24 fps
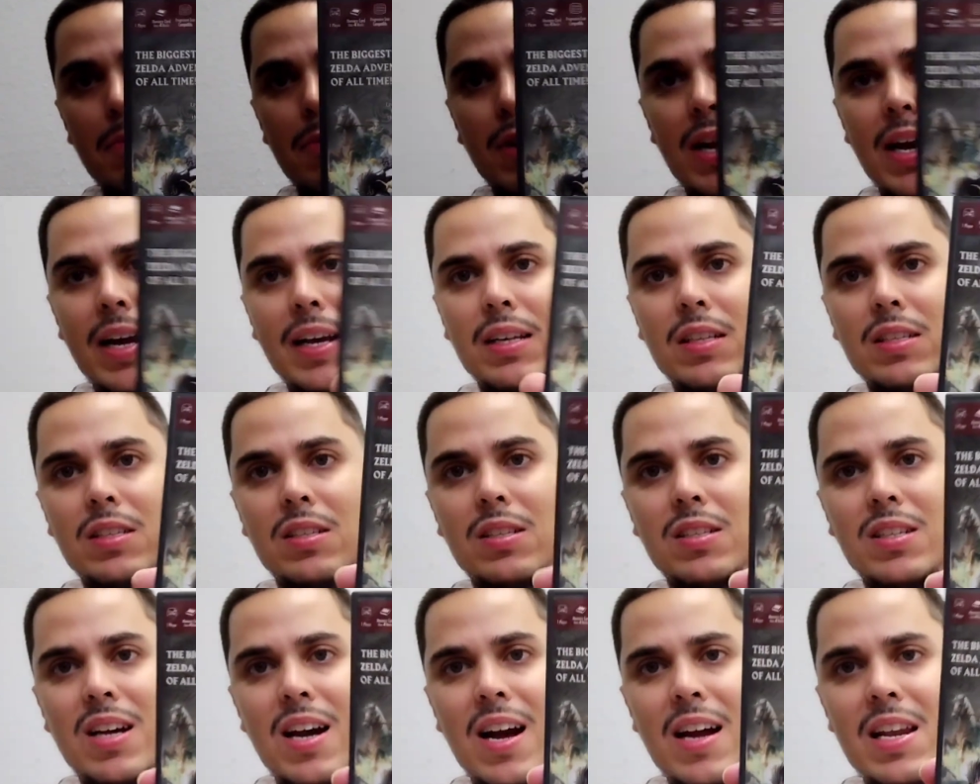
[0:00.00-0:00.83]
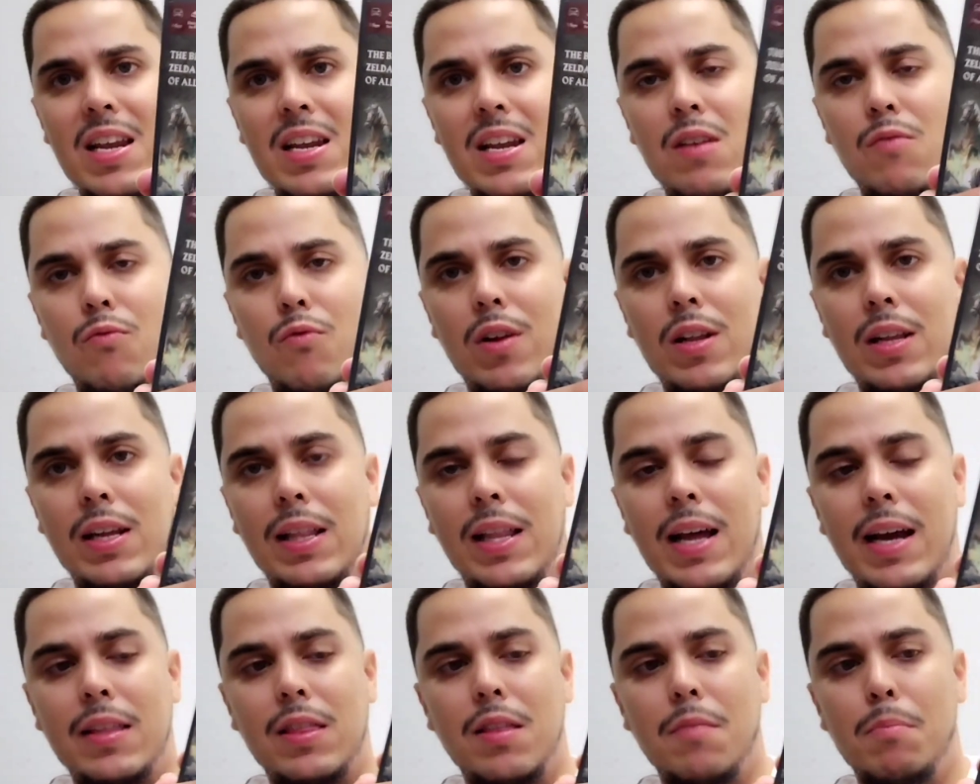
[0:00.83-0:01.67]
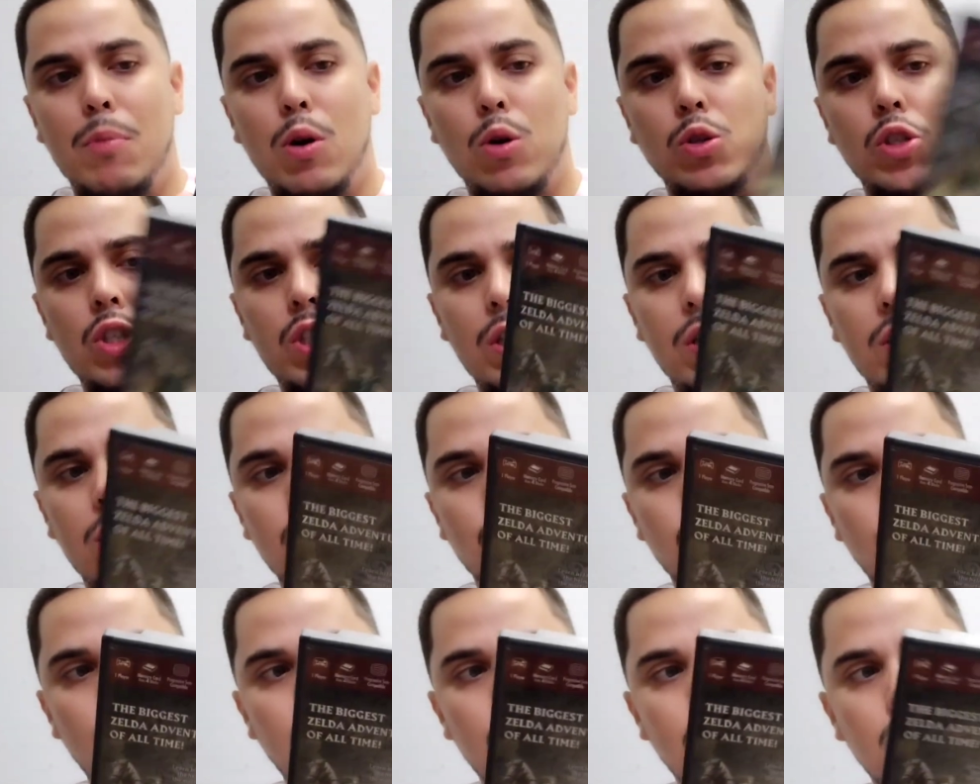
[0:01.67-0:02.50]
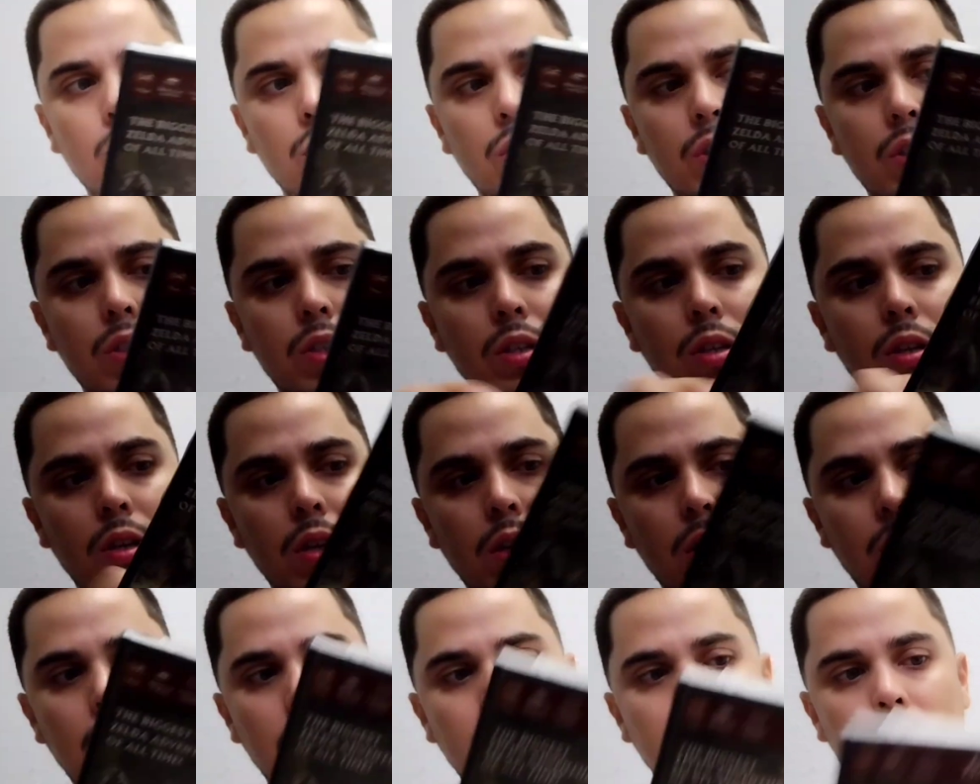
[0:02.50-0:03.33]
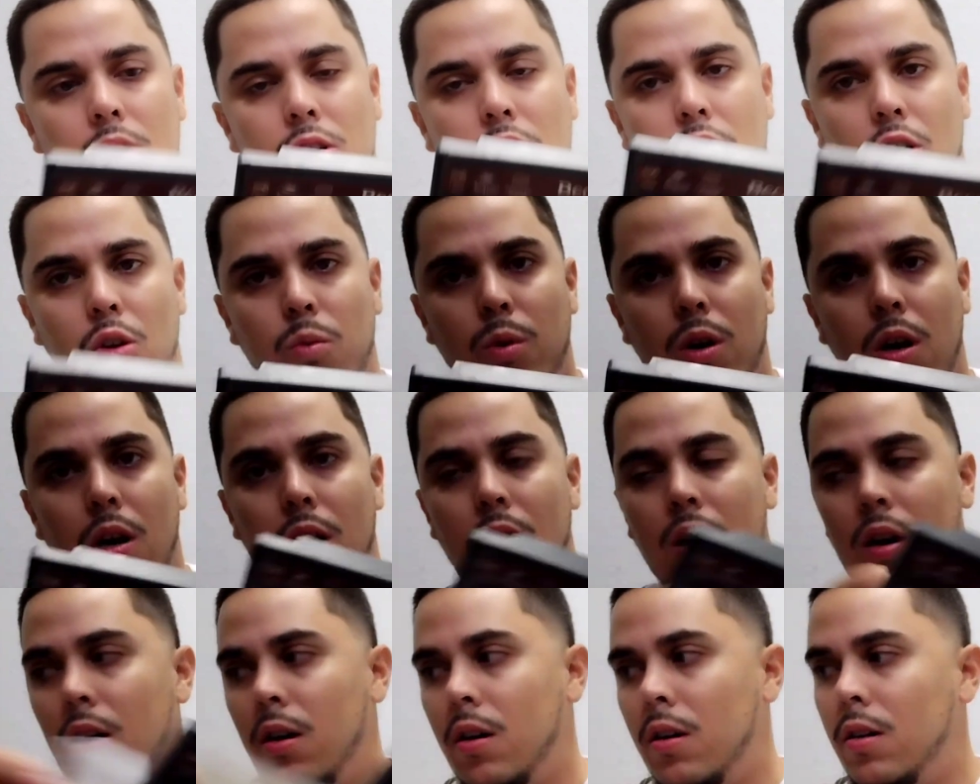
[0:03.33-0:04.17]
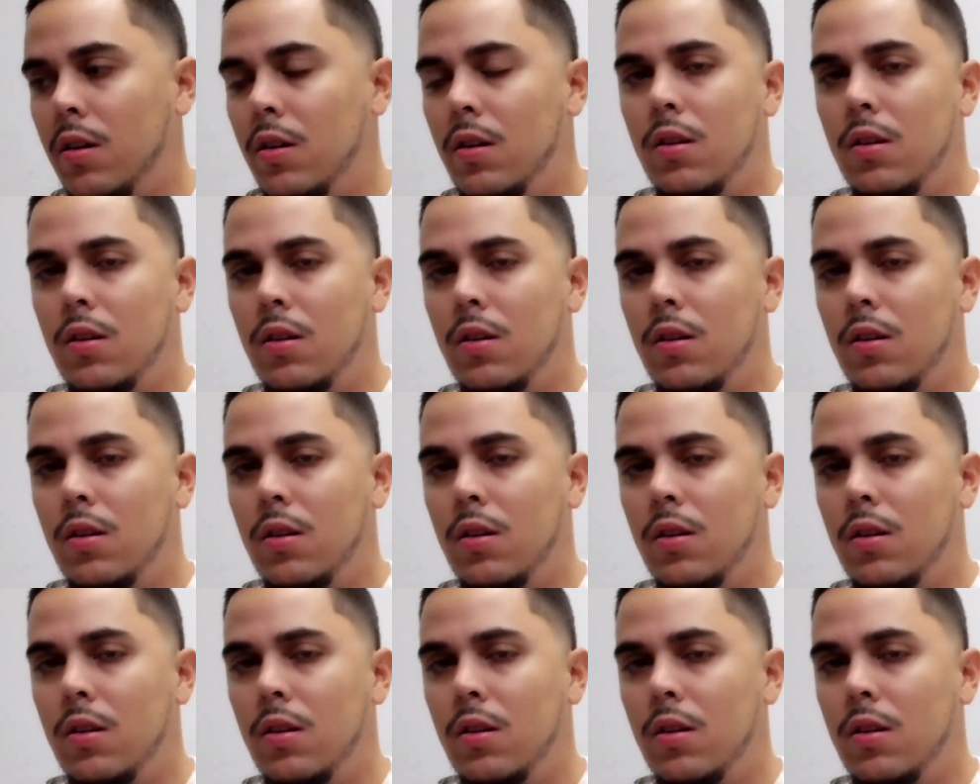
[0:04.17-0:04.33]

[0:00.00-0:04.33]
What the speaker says: but I kind of didn't really like the motion controls, so